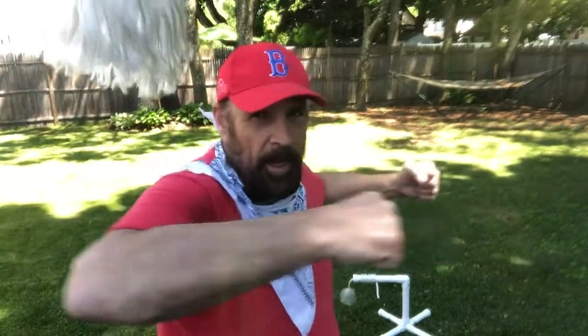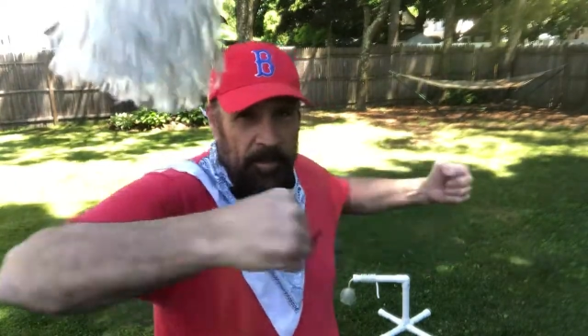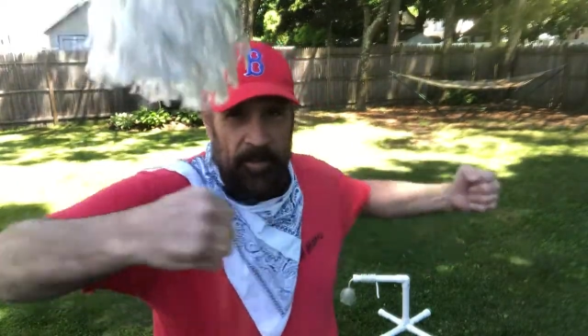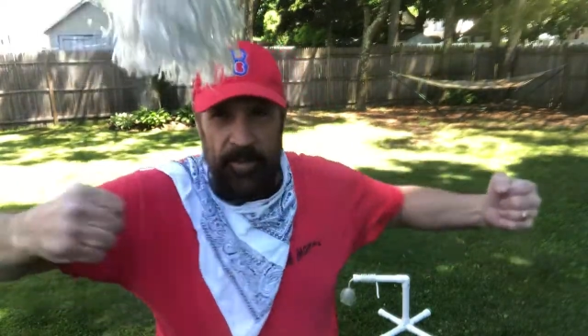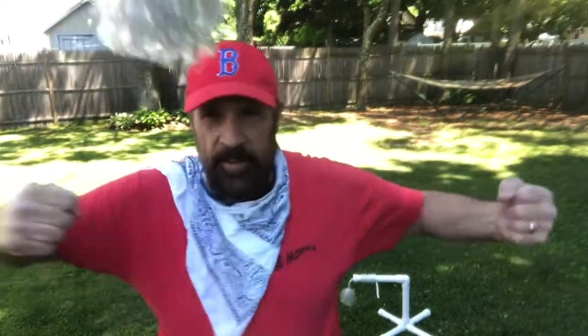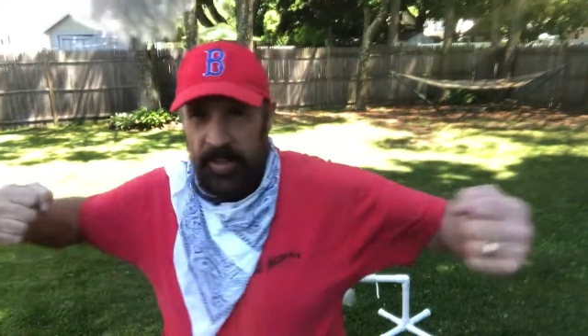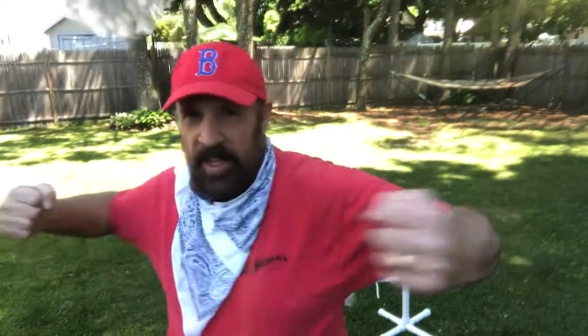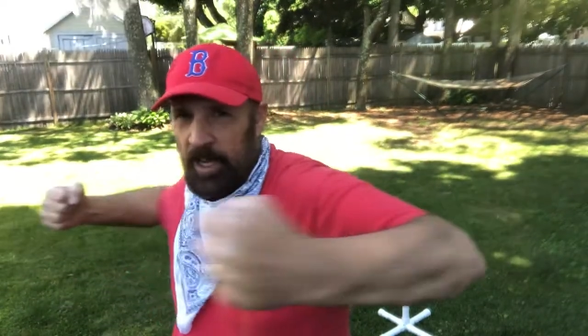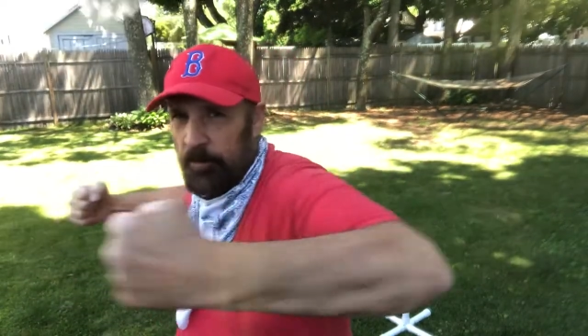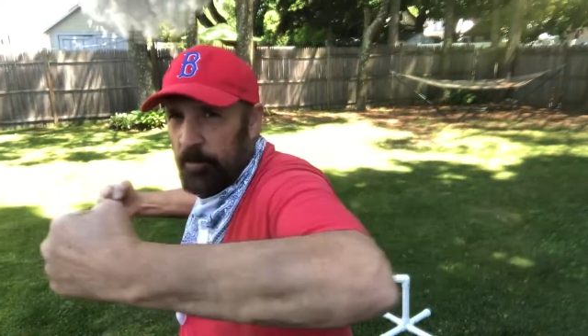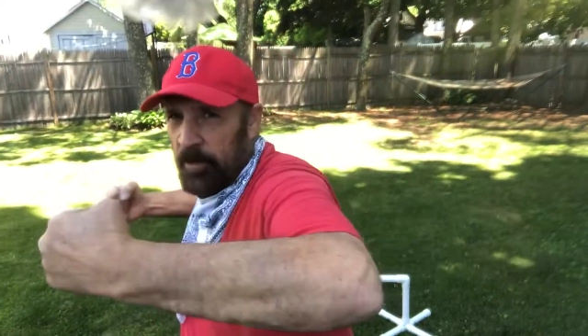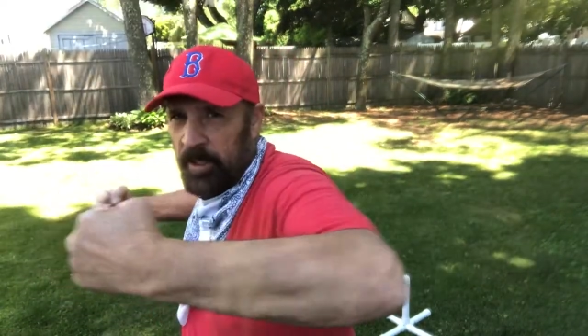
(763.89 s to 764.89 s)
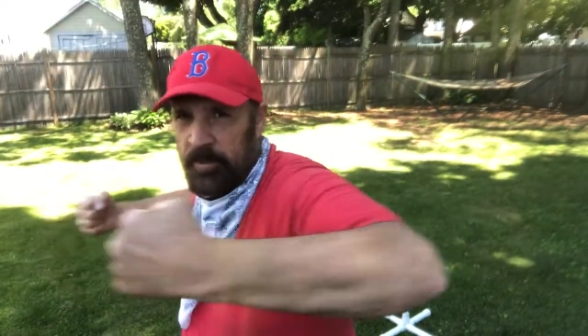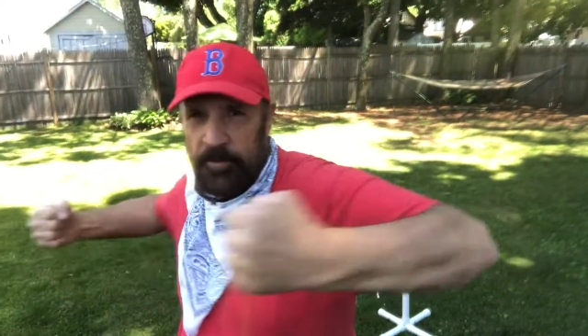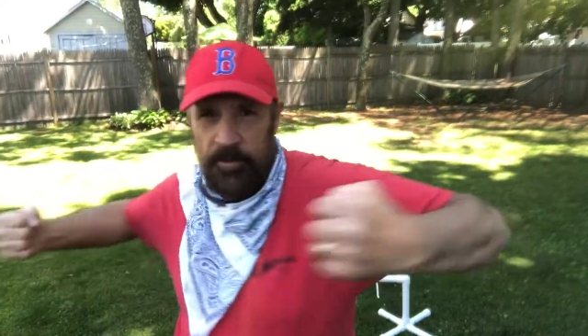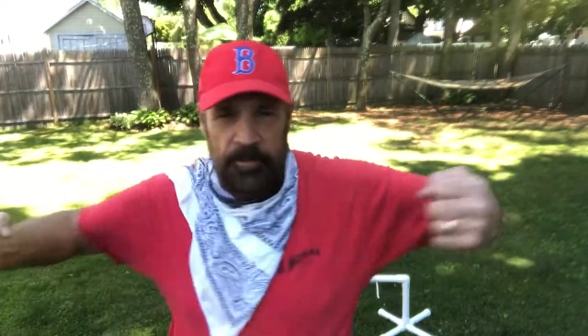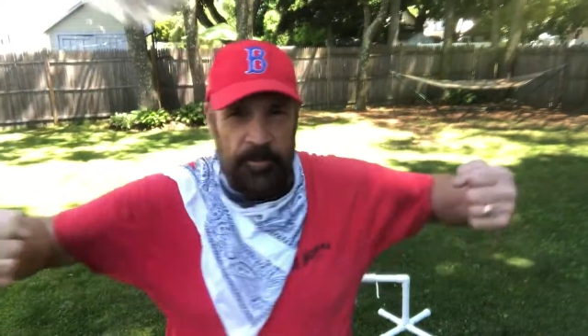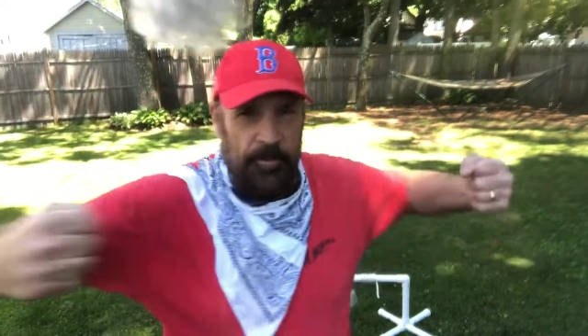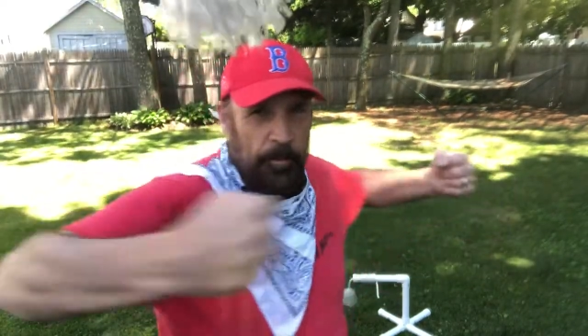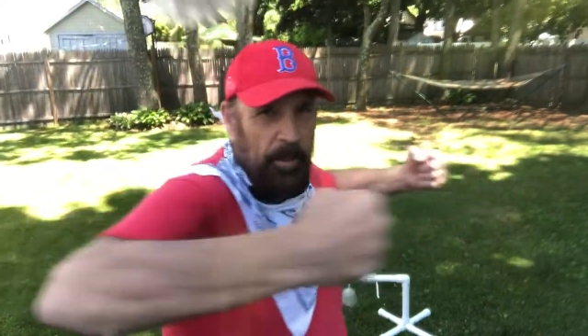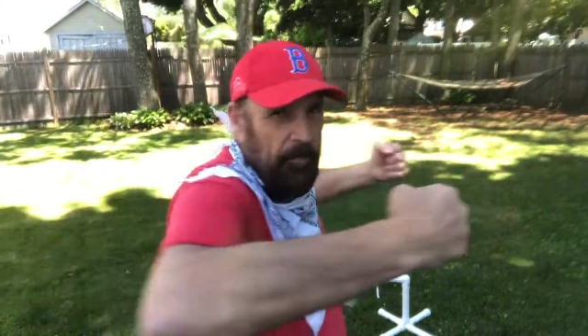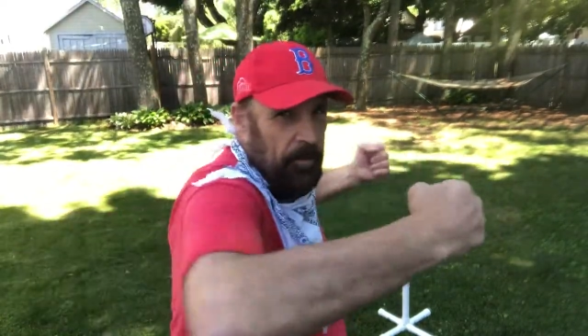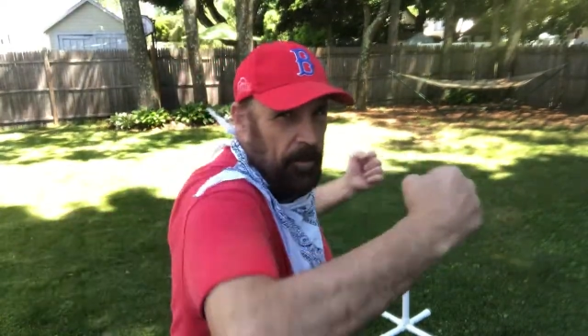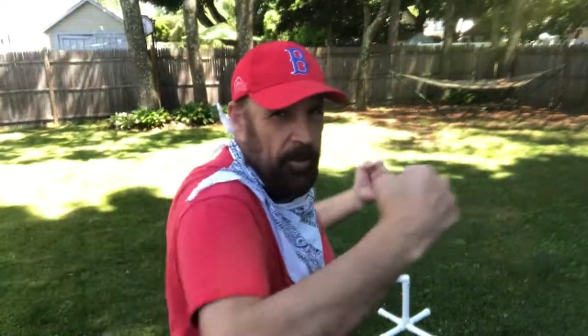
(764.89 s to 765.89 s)
I think the natural is this way
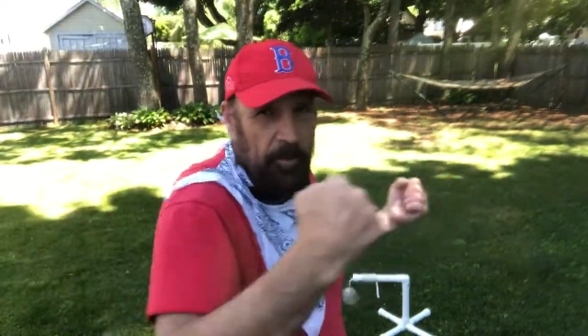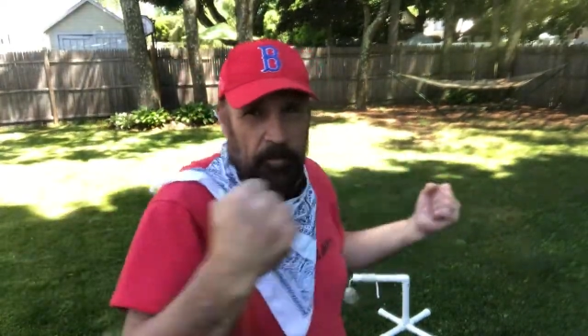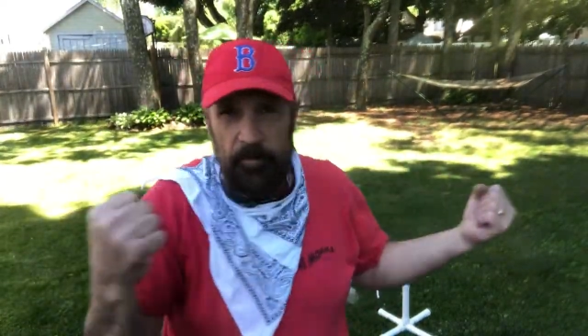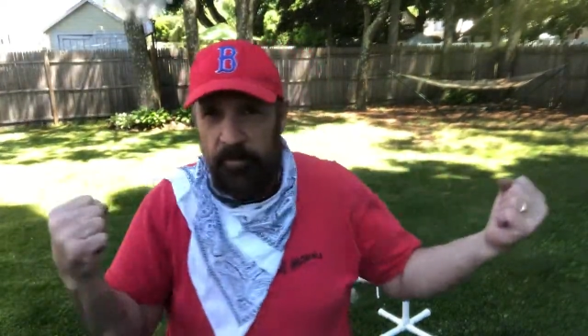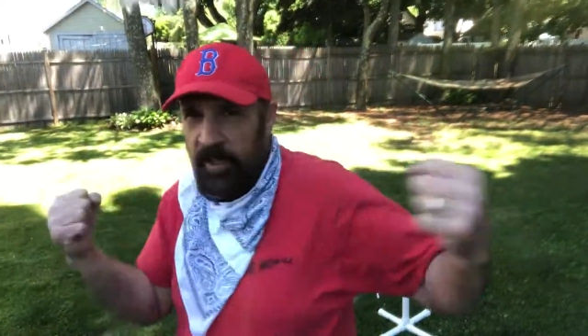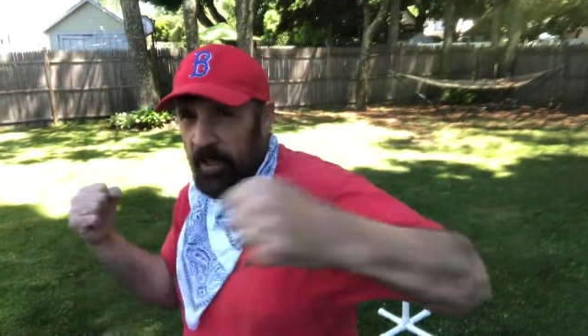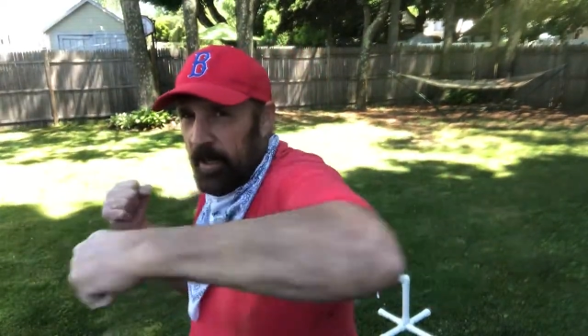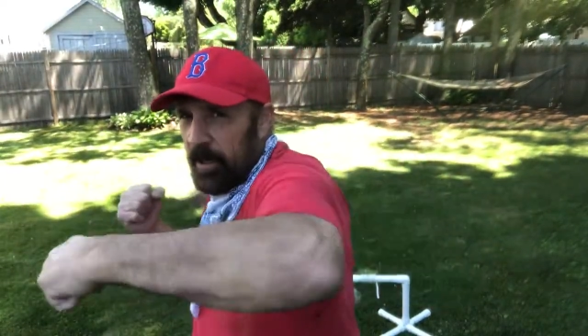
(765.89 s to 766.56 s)
for a little flick.